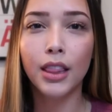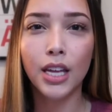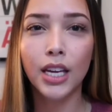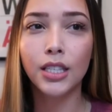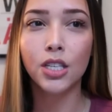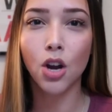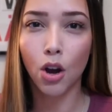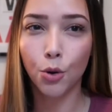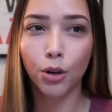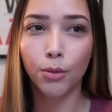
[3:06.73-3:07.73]
I think it's
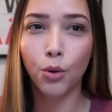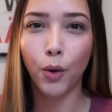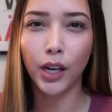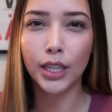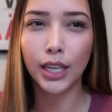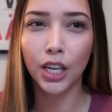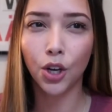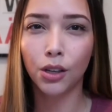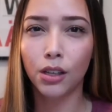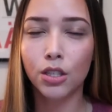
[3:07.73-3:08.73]
not normal when it's
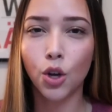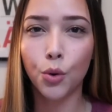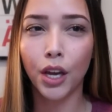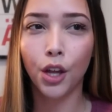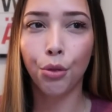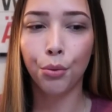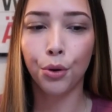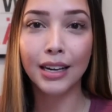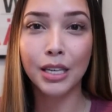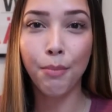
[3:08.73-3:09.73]
like you're soaking
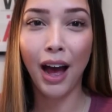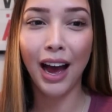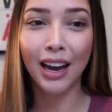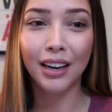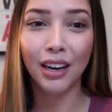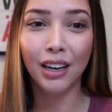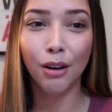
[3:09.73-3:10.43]
through a pad